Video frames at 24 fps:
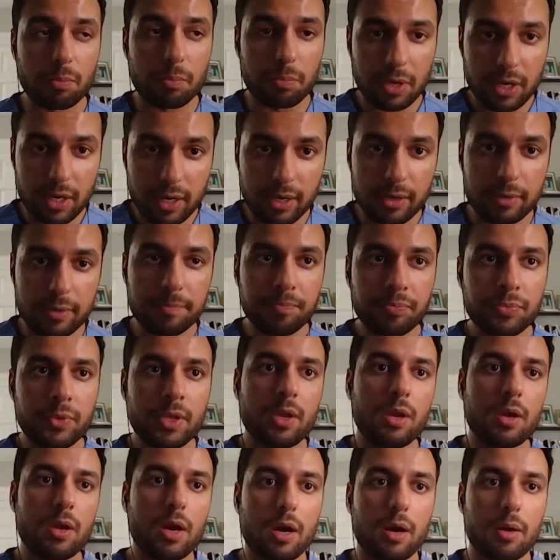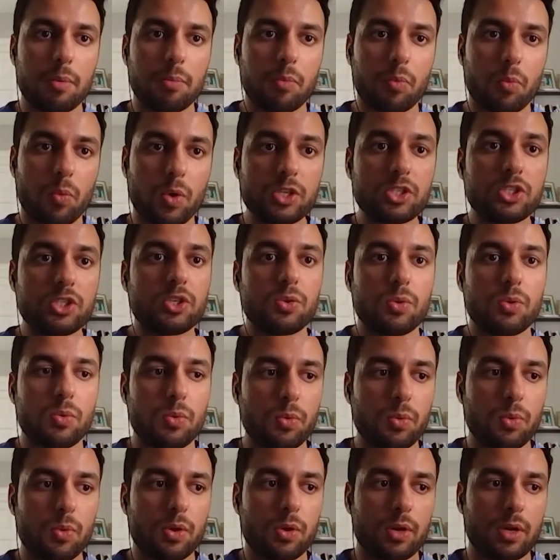But once
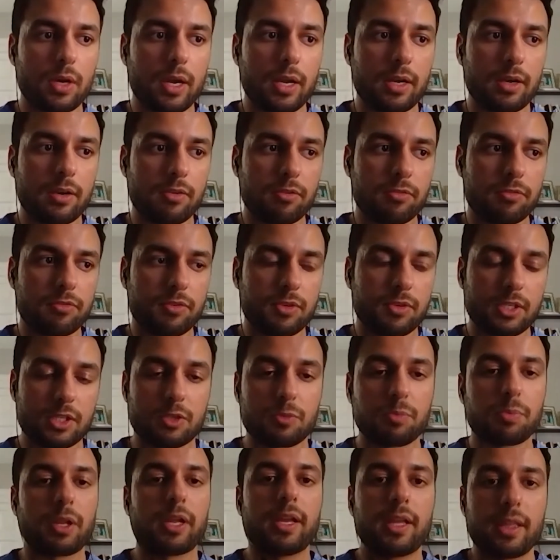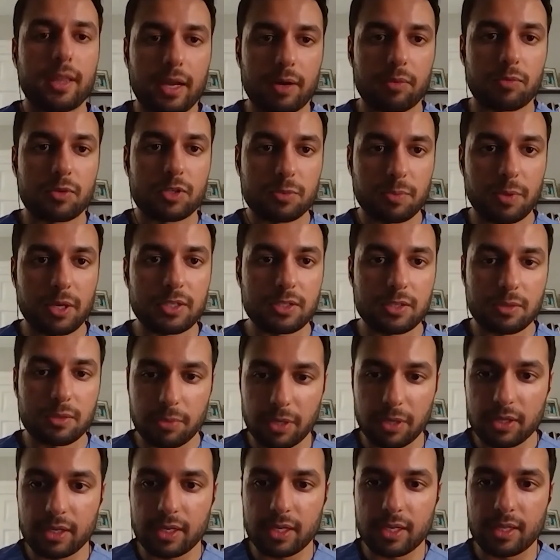you kind of display that
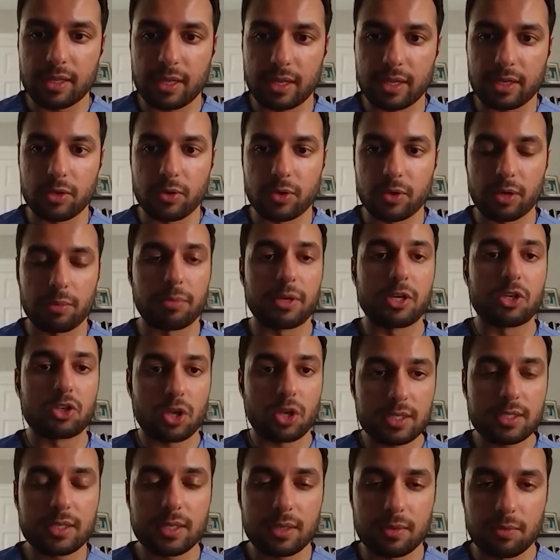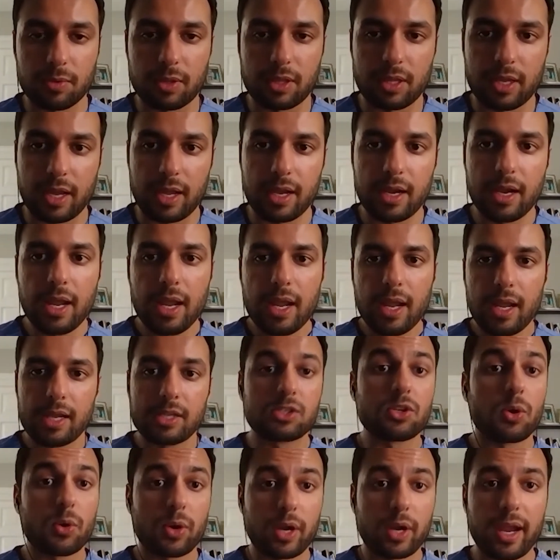responsibility that you can be trusted with that, it's
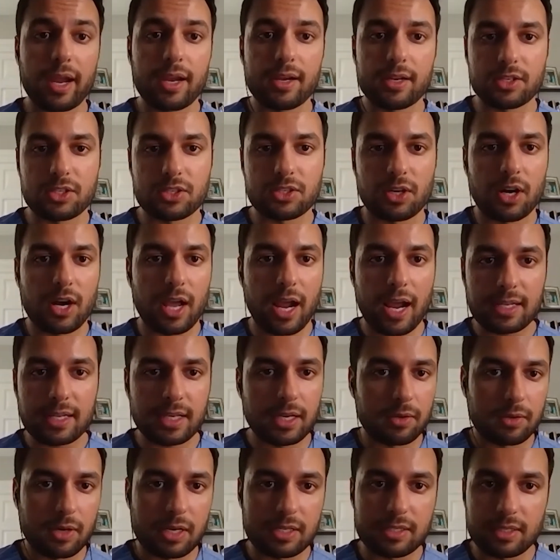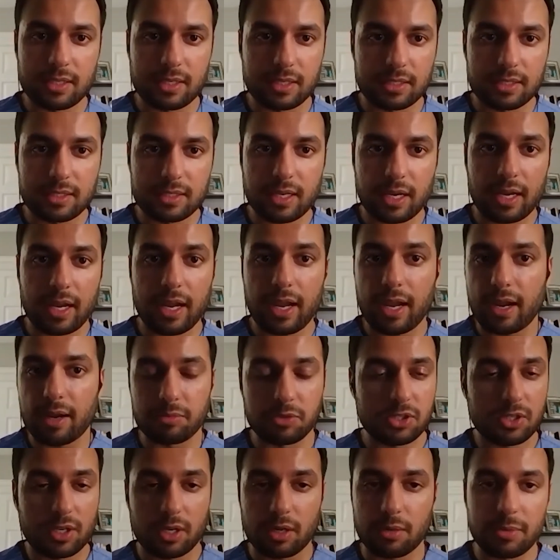okay to start asking residents, saying, "Hey, I'm
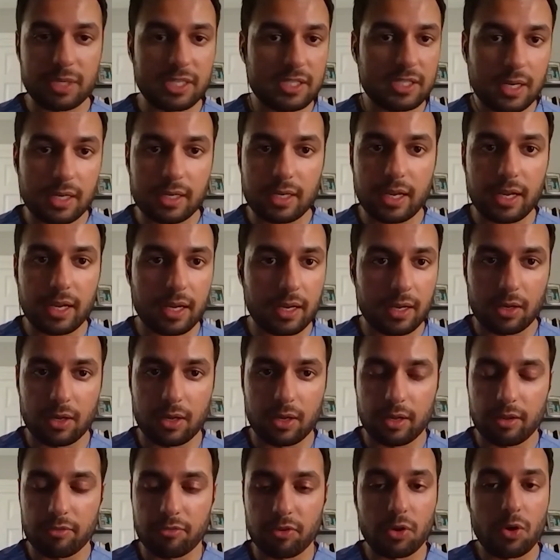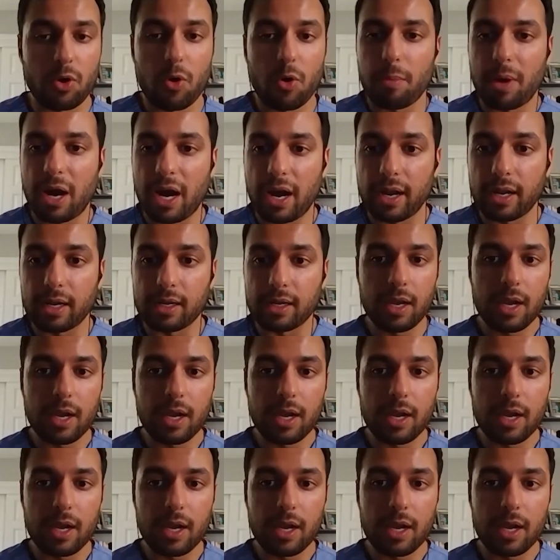just going to be studying, if you don't mind,"